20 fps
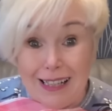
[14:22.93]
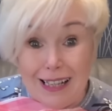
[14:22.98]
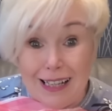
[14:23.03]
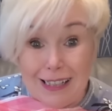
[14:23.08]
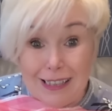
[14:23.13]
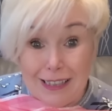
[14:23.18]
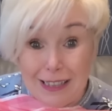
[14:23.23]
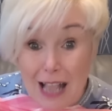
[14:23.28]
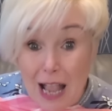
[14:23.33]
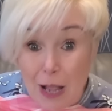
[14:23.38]

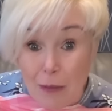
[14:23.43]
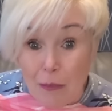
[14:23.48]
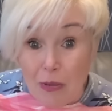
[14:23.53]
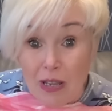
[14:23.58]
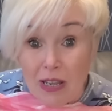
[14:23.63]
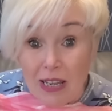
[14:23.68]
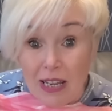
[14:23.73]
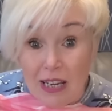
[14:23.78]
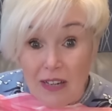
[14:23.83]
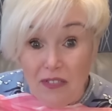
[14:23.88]
Sam,
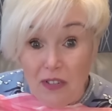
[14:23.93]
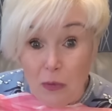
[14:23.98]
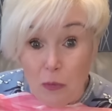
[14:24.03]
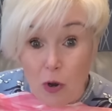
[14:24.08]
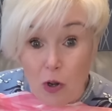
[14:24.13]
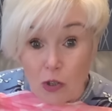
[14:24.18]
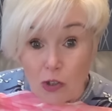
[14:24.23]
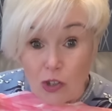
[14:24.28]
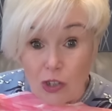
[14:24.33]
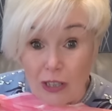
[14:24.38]
if you're
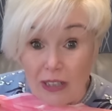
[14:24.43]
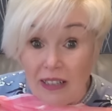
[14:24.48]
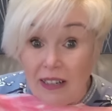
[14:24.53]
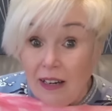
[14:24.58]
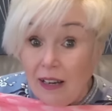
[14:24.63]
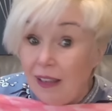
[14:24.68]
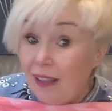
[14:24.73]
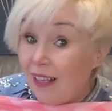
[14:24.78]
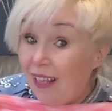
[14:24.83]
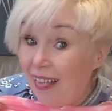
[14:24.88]
watching,
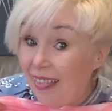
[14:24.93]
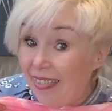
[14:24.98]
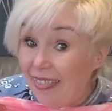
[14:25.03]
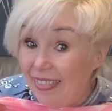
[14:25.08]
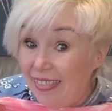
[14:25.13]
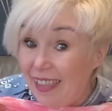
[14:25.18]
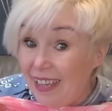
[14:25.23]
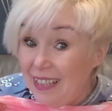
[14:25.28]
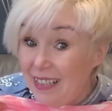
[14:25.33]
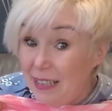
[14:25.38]

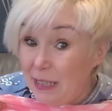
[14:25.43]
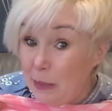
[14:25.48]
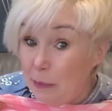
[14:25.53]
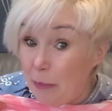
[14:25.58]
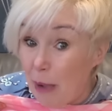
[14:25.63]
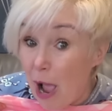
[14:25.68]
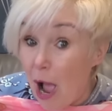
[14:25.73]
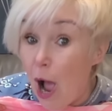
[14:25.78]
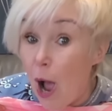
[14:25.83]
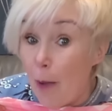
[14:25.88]
this is
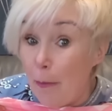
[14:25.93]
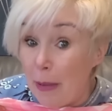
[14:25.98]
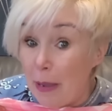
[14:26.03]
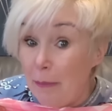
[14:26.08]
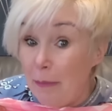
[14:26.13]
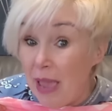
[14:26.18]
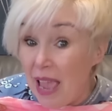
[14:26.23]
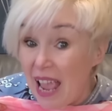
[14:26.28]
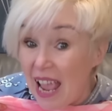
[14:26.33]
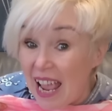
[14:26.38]
Barbie
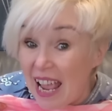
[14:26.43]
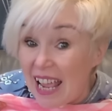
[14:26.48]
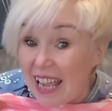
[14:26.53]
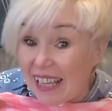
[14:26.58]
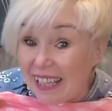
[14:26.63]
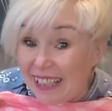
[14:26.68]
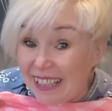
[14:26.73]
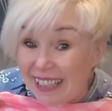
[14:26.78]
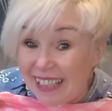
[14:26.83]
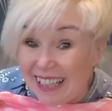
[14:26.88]

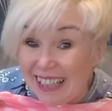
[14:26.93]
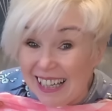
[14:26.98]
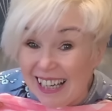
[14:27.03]
pink.